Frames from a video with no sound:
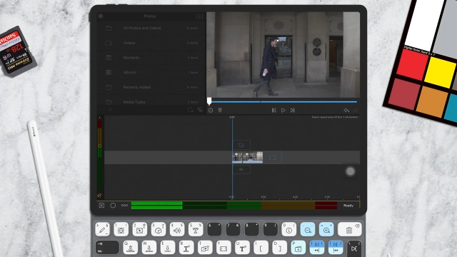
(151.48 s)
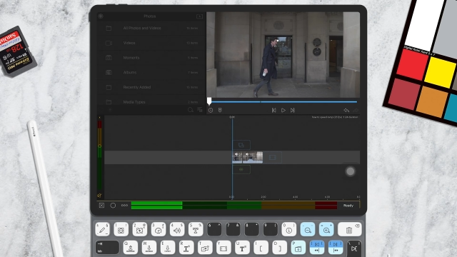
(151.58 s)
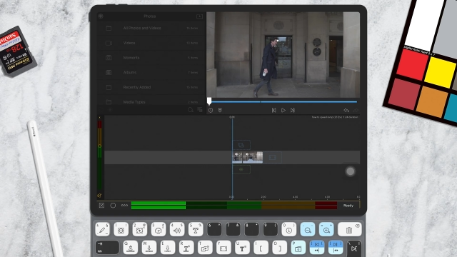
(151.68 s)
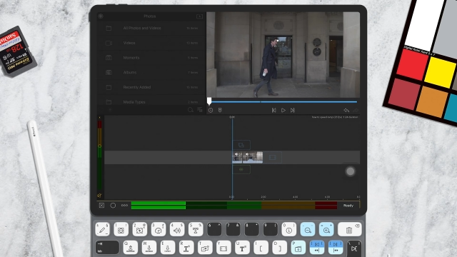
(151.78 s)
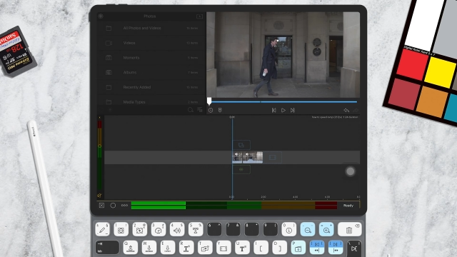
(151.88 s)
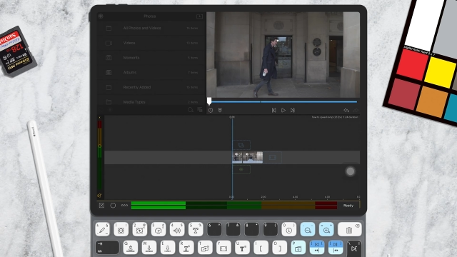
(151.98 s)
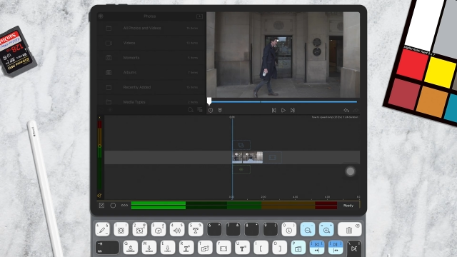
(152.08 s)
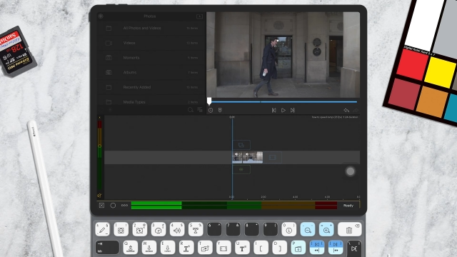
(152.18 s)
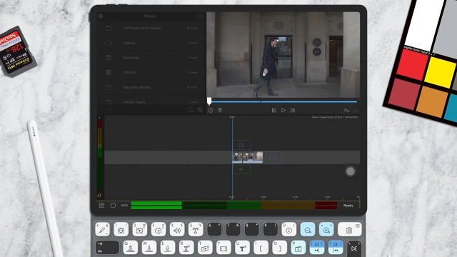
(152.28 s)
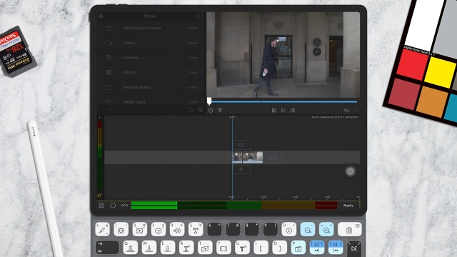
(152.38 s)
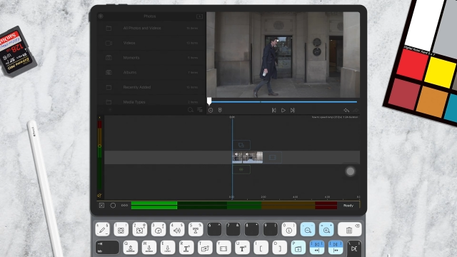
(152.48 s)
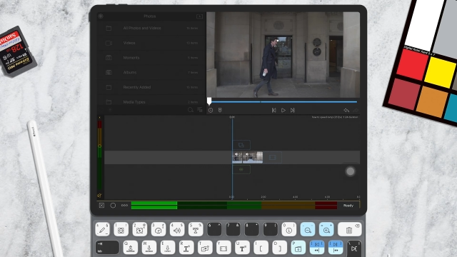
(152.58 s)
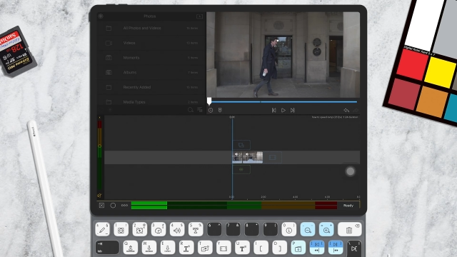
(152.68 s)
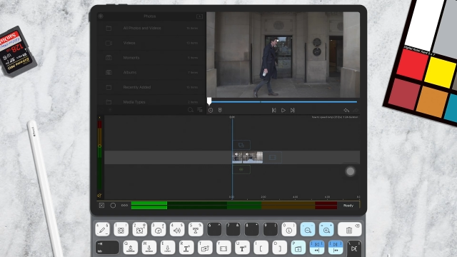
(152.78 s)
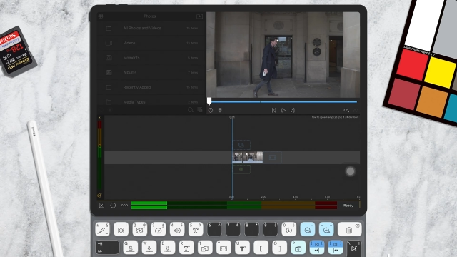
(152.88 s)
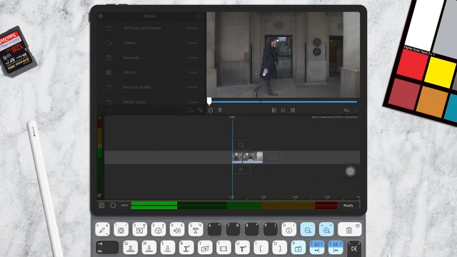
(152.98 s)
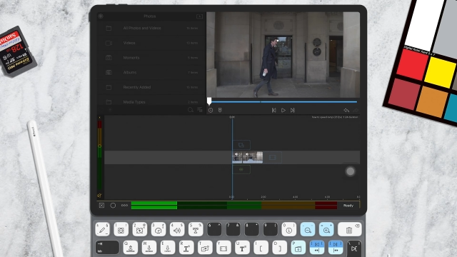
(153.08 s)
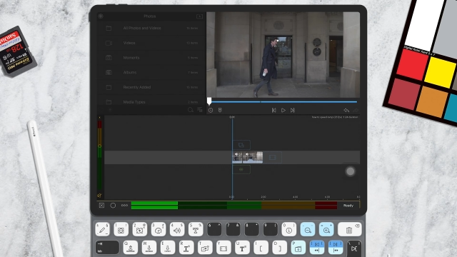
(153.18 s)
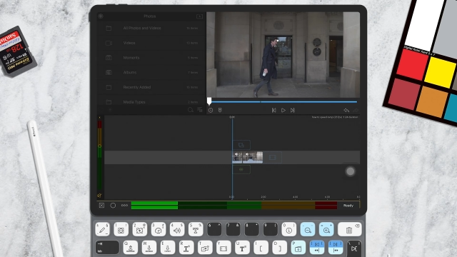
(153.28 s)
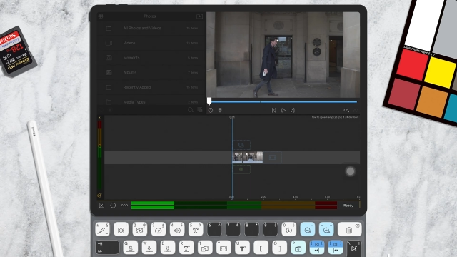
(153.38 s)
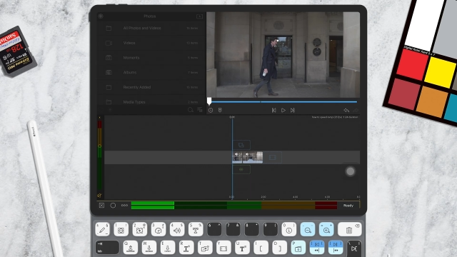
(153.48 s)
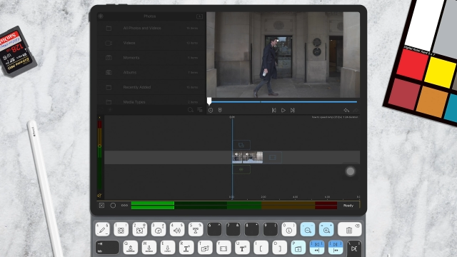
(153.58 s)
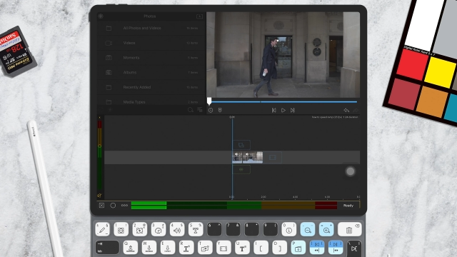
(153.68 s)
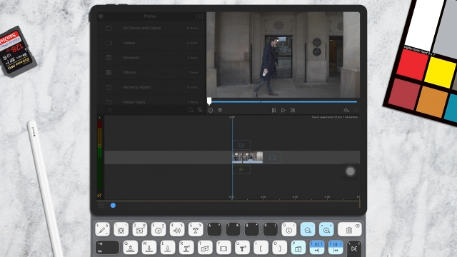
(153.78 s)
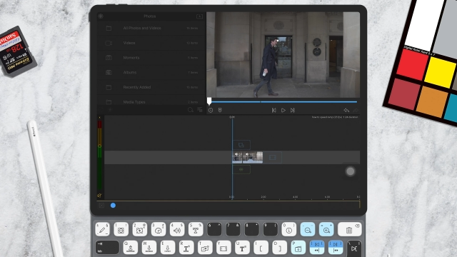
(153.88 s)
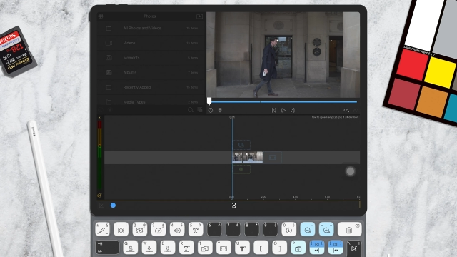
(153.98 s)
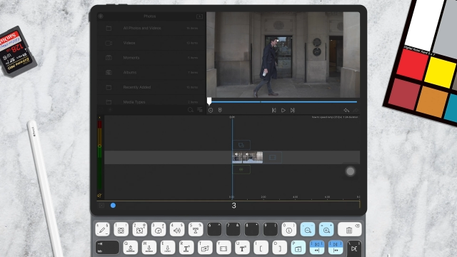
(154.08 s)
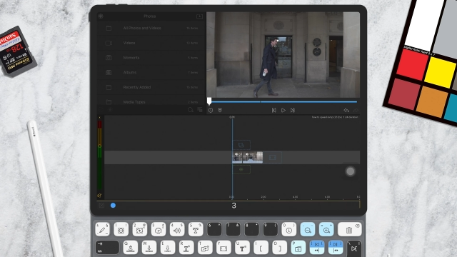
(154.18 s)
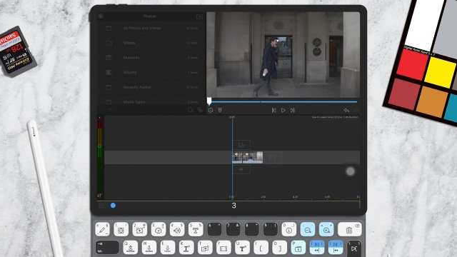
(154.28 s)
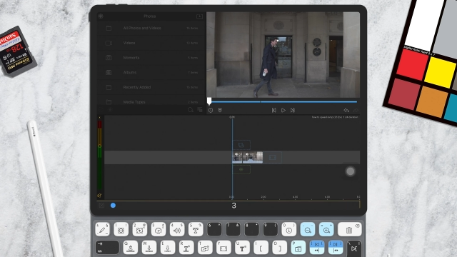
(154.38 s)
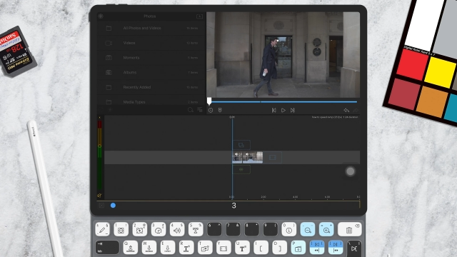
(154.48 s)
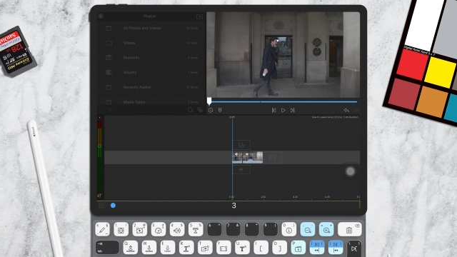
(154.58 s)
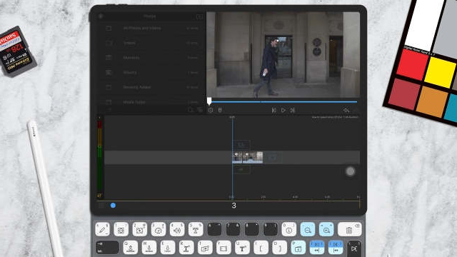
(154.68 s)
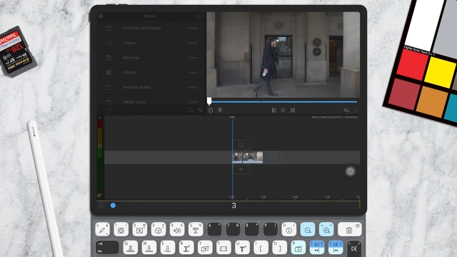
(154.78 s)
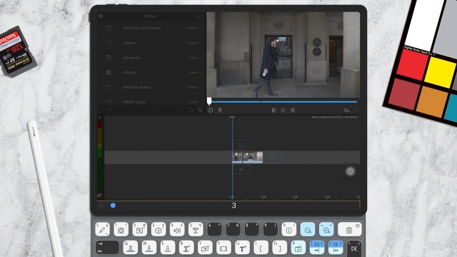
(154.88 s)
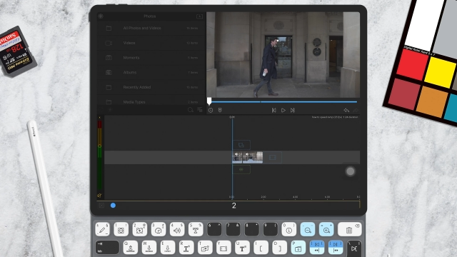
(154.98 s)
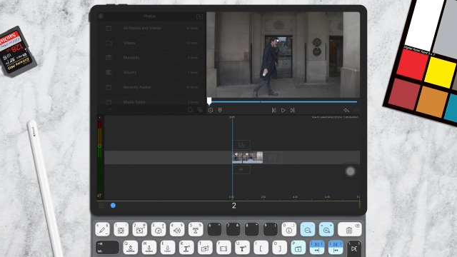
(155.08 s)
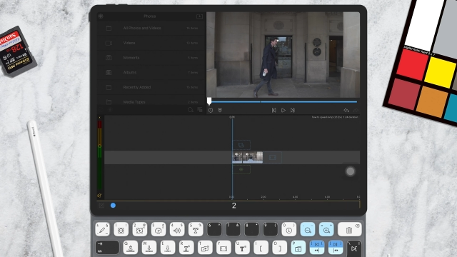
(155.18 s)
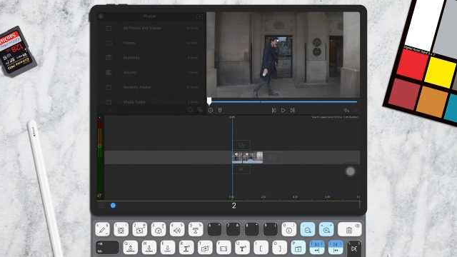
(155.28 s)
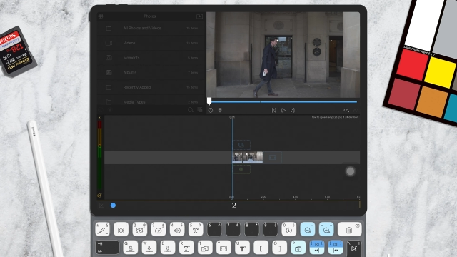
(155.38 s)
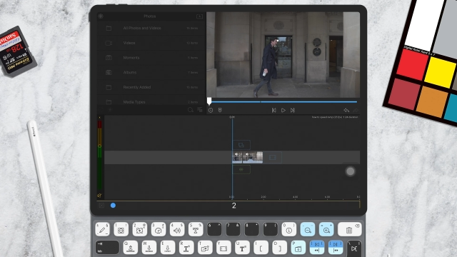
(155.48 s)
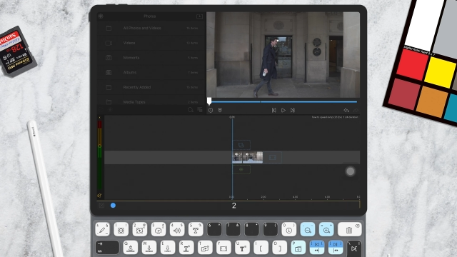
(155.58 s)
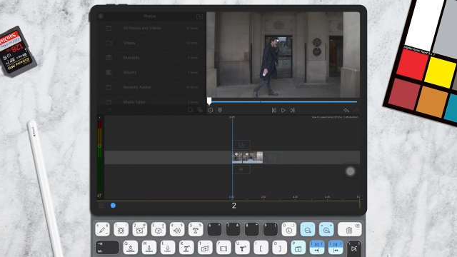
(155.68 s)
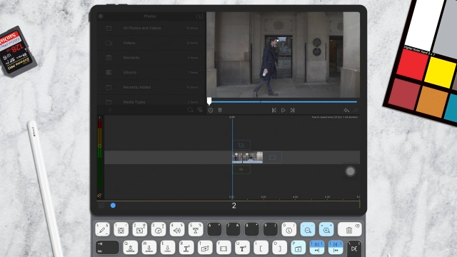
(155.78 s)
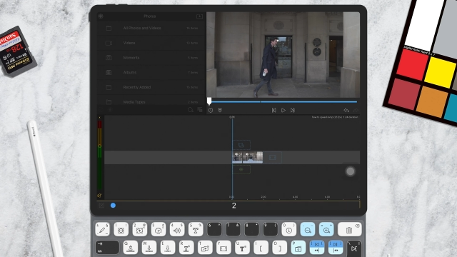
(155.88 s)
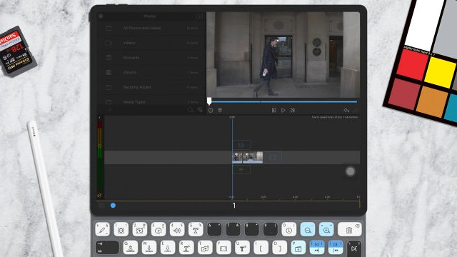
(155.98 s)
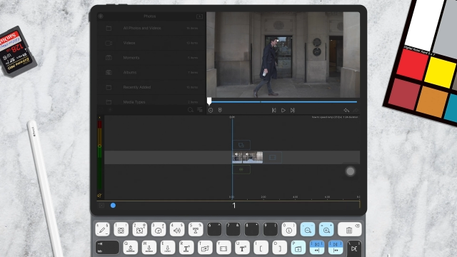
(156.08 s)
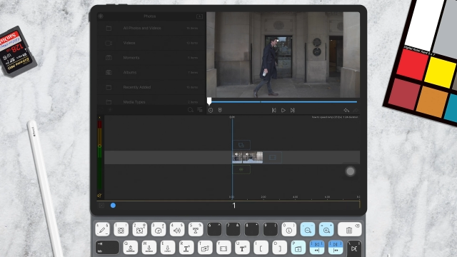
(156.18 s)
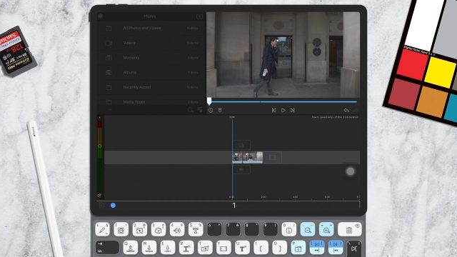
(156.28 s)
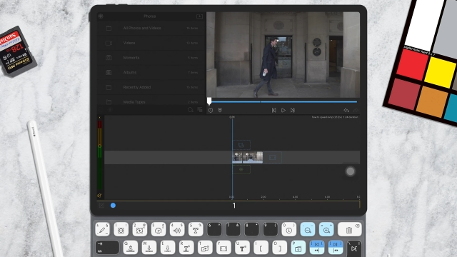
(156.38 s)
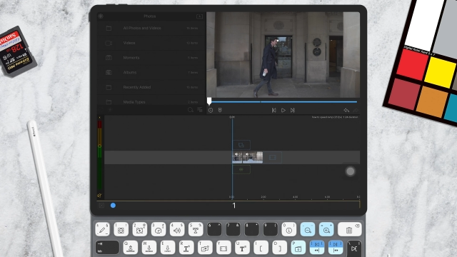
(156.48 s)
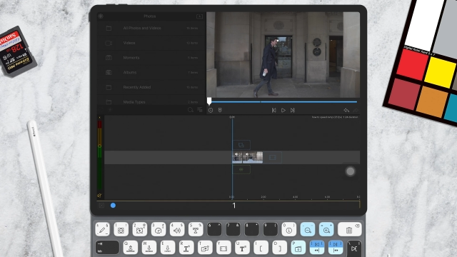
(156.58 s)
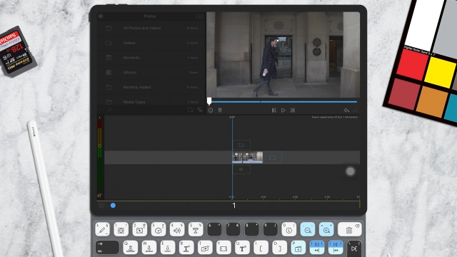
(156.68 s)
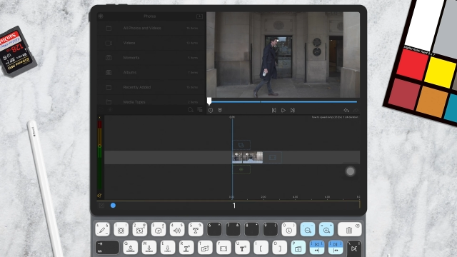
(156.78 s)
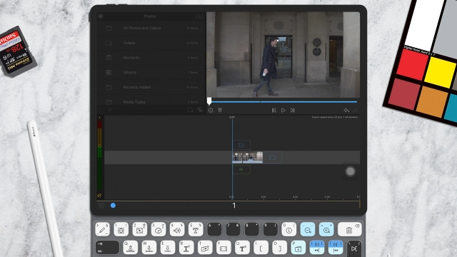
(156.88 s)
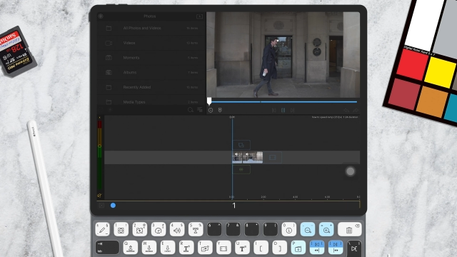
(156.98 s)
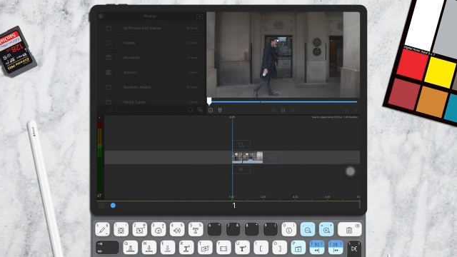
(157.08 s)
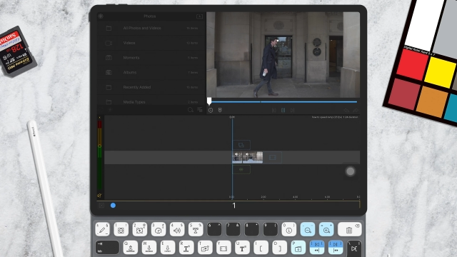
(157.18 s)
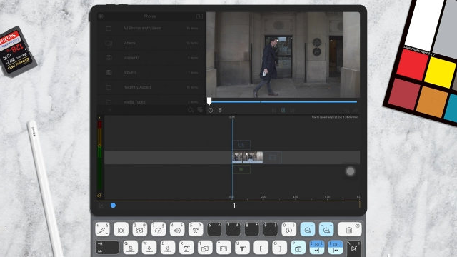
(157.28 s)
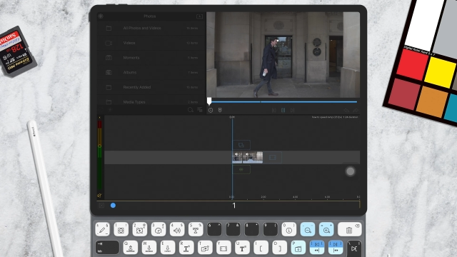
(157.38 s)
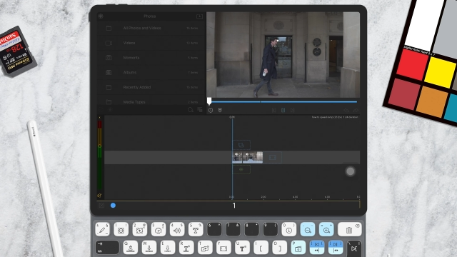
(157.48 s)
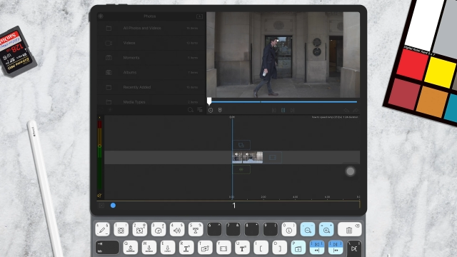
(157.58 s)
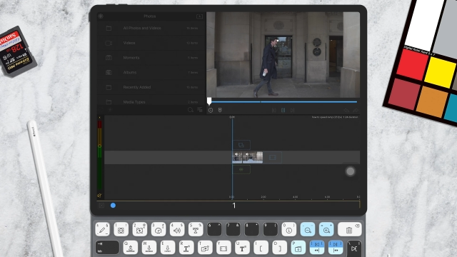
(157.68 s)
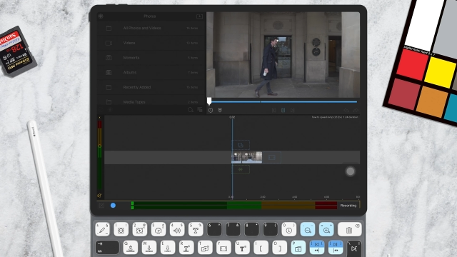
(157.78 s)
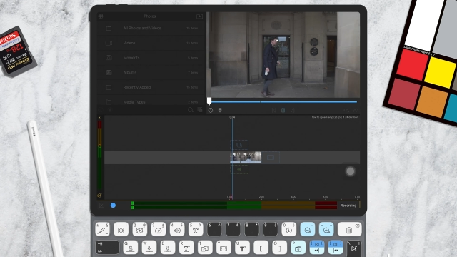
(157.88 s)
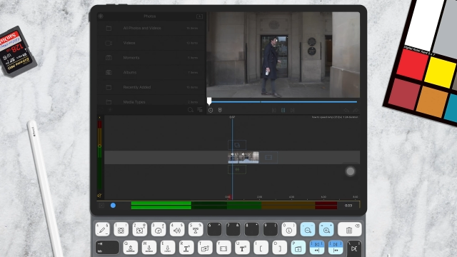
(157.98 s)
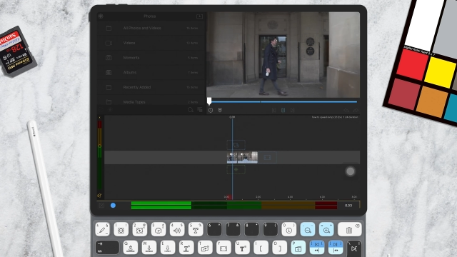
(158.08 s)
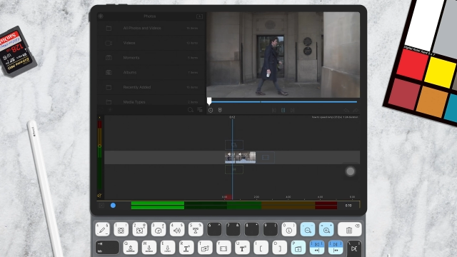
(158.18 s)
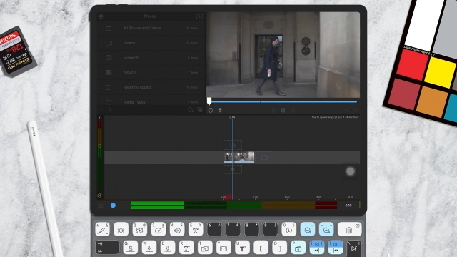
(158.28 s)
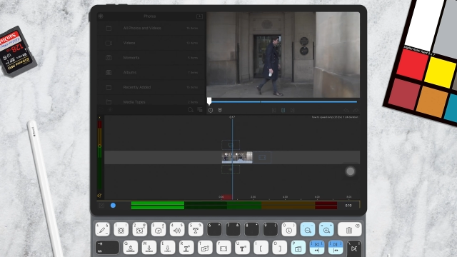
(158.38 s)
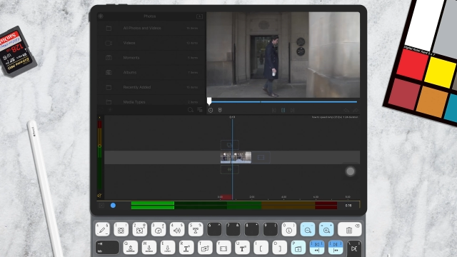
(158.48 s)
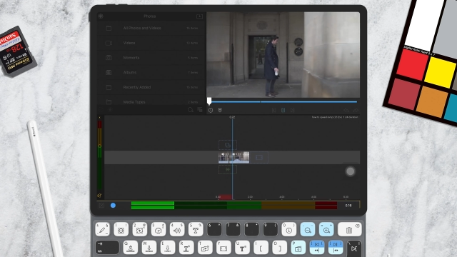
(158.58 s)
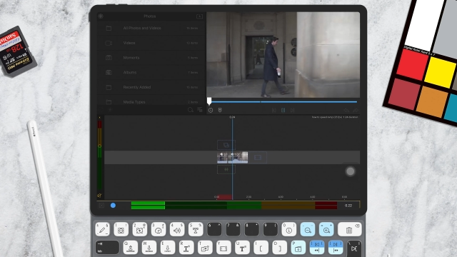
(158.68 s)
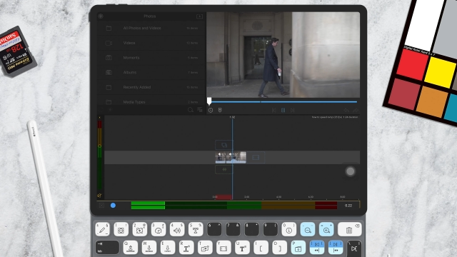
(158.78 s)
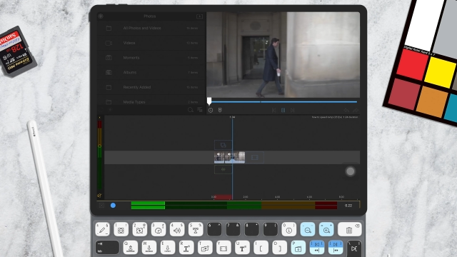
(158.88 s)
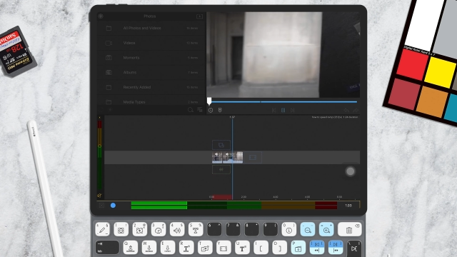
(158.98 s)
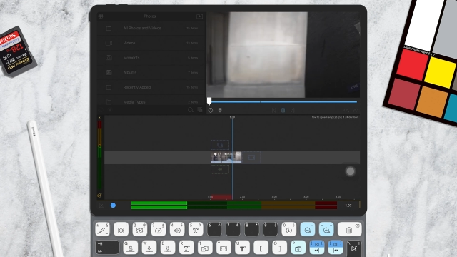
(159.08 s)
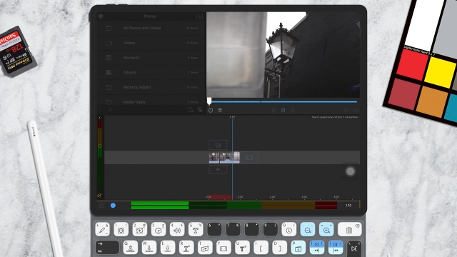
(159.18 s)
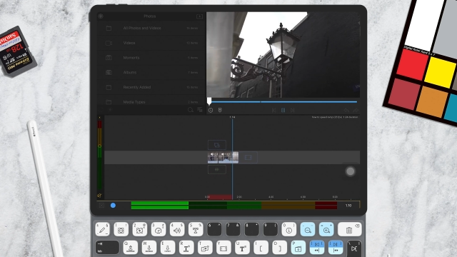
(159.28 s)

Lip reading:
[unreadable: no face in view]